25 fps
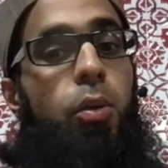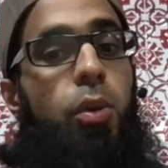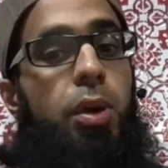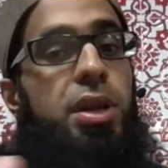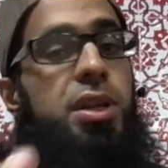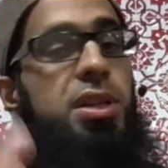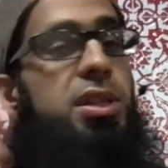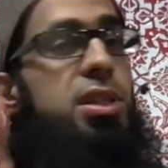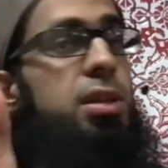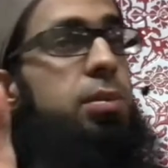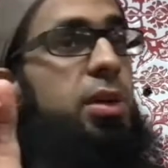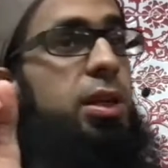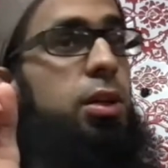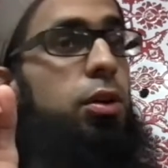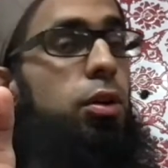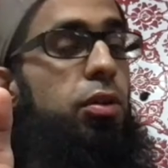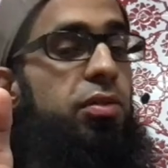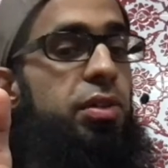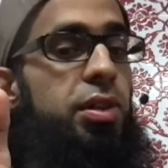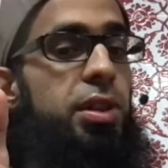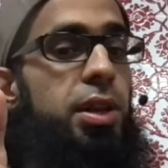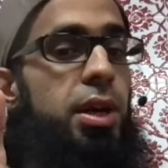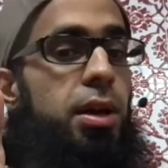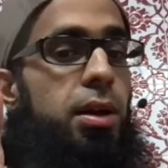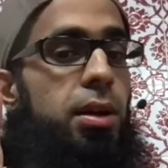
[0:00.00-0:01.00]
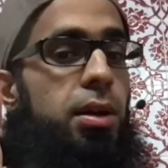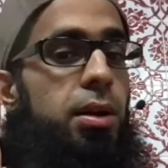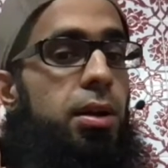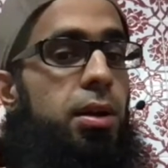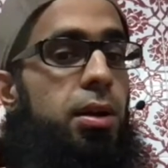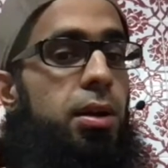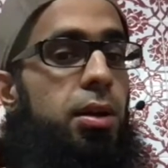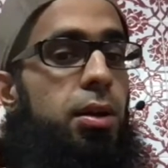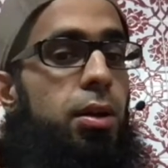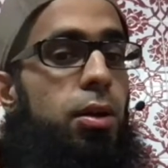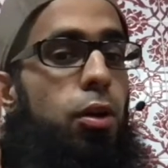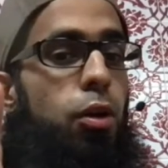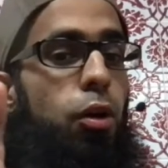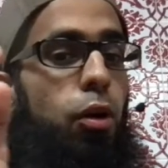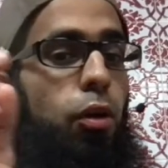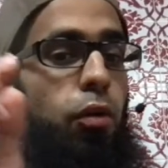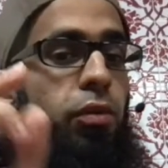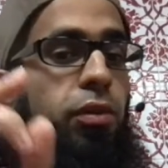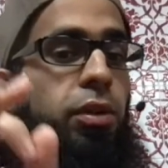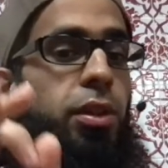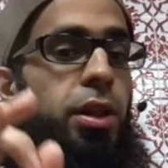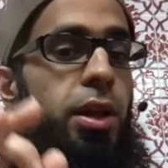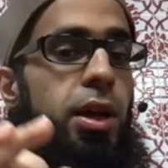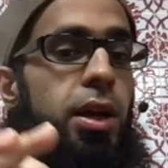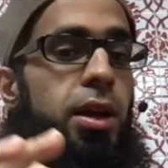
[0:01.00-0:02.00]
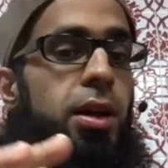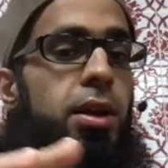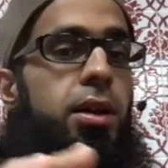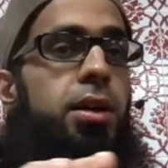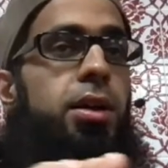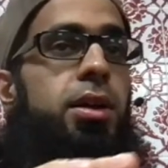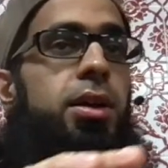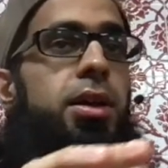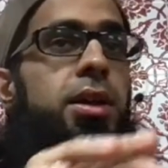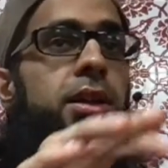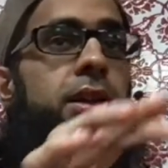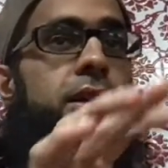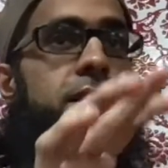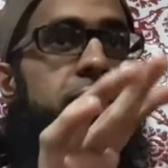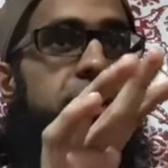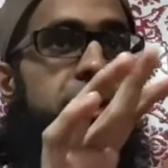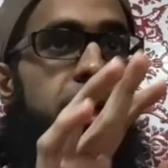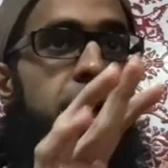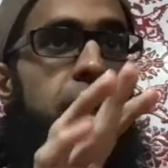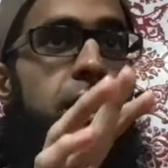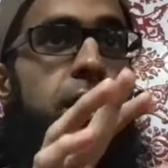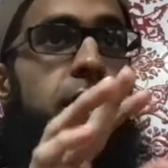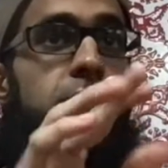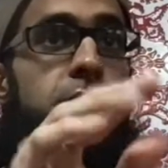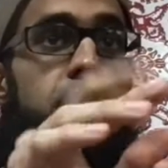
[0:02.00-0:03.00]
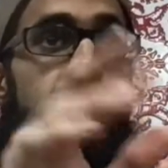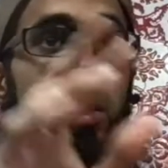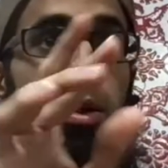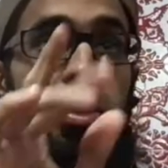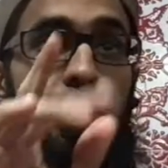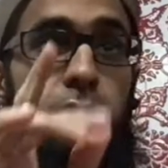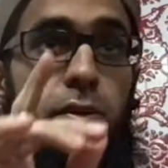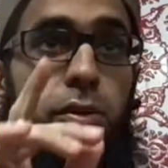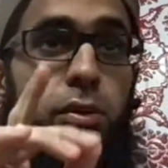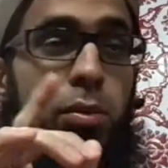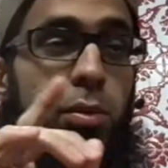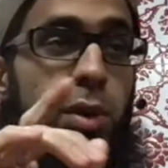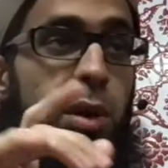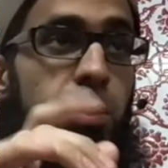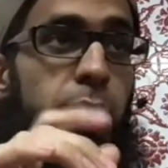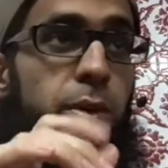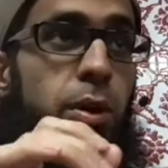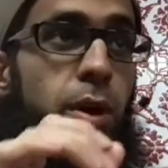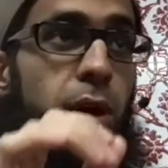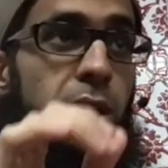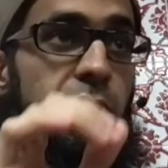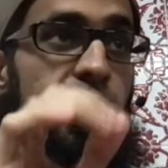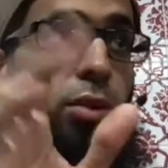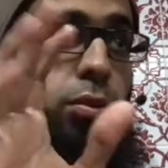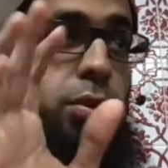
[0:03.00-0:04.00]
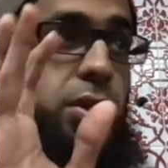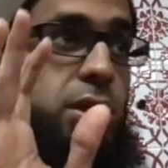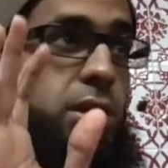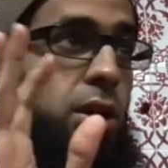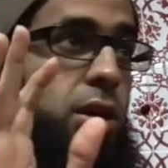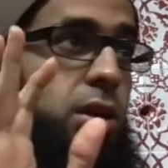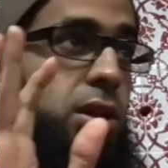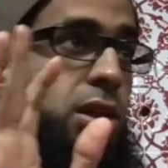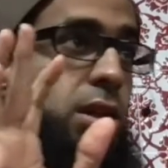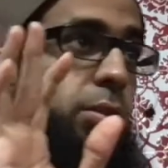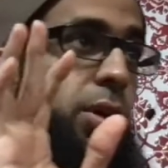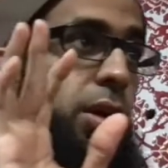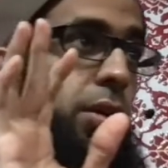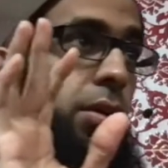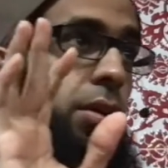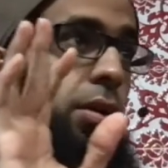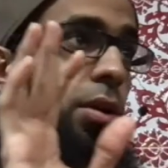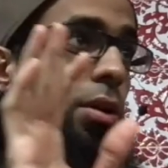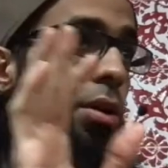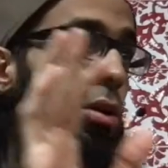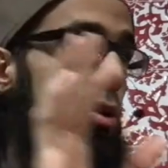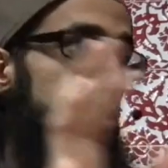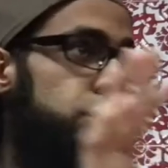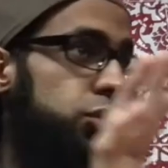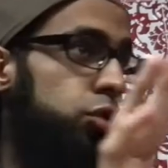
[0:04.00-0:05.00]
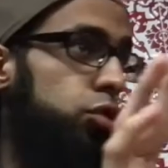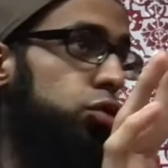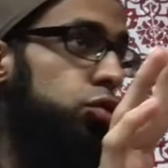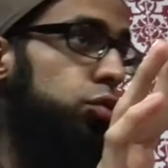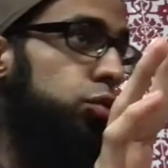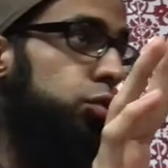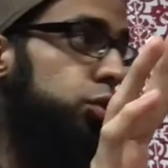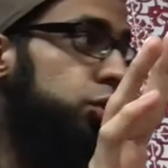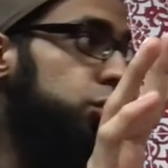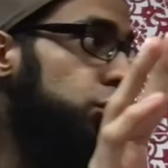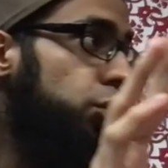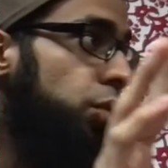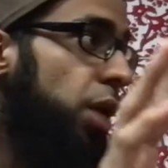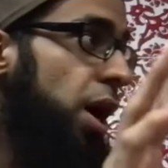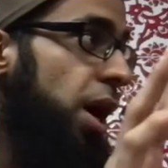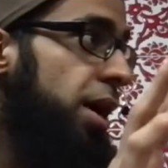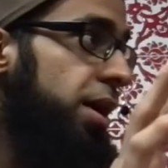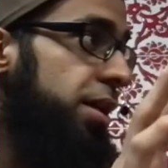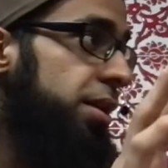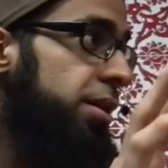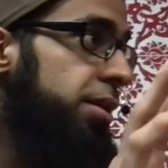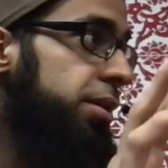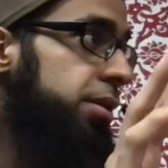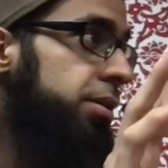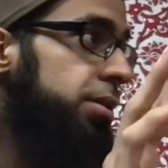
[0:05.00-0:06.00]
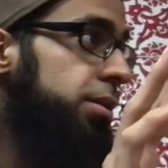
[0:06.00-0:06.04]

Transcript: does it mean over there? Over there, saqa yasuq. Remember, also we talked about to ride.